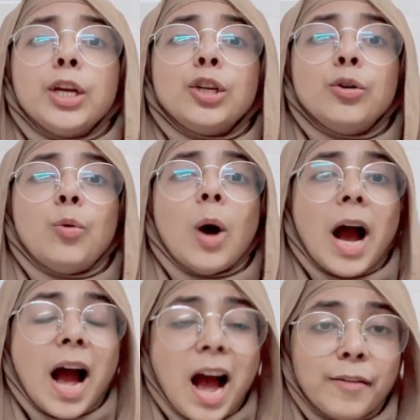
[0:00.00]
you
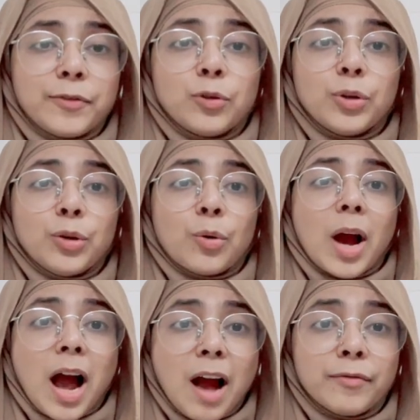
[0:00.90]
have to
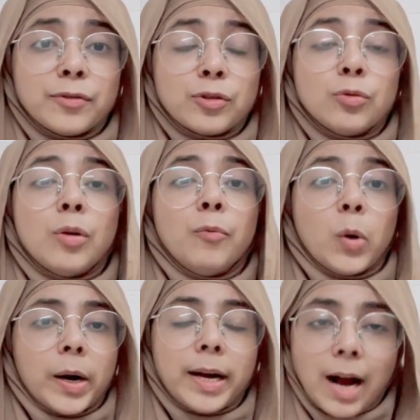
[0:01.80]

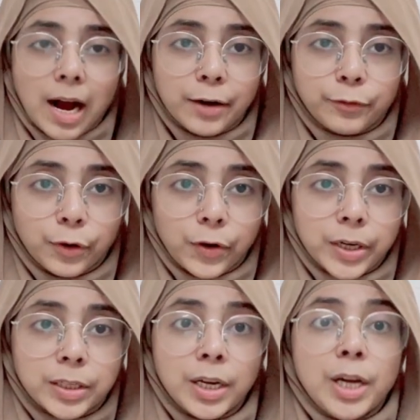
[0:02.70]
work hard for it.